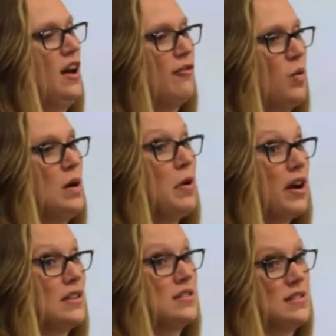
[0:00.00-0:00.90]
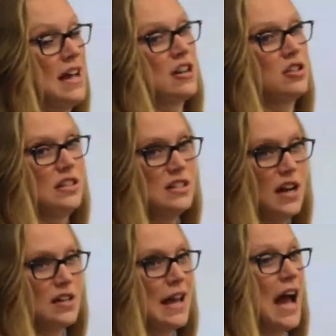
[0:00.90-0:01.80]
of what Parkinson's actually
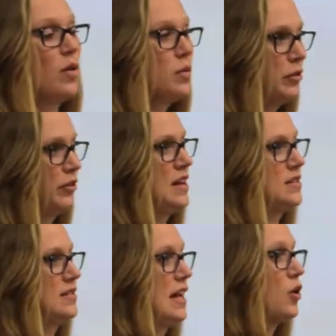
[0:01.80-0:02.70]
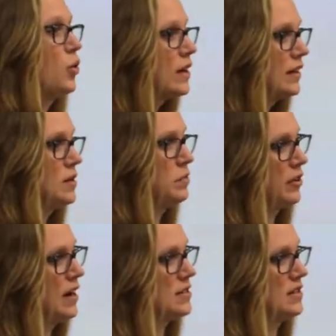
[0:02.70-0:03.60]
does, how it progresses, how quickly it
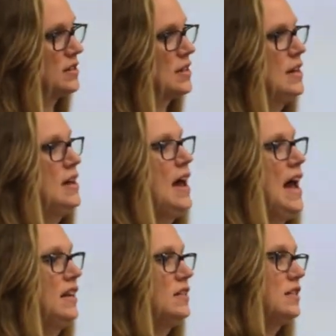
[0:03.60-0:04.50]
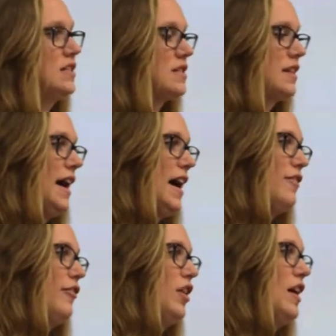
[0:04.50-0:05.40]
progresses, and does it
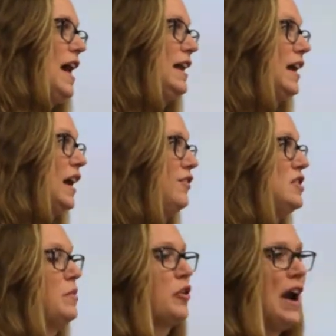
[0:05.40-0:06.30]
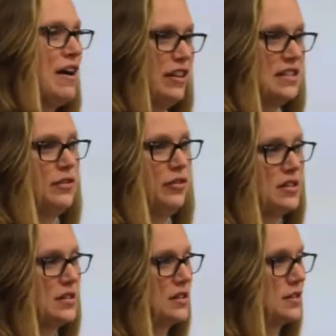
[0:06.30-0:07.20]
have any kind of demographic
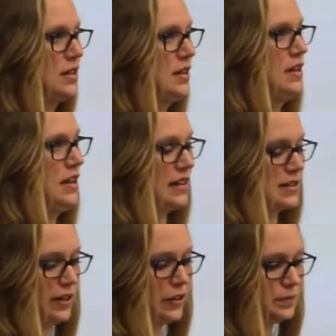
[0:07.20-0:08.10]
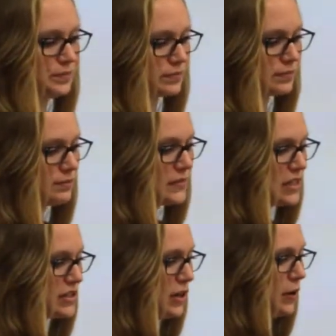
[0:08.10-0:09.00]
differences, etc.
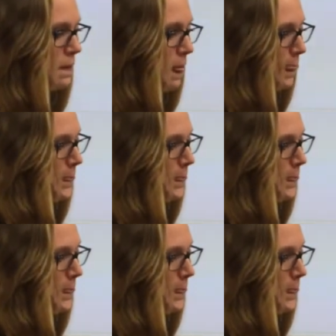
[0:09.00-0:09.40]
So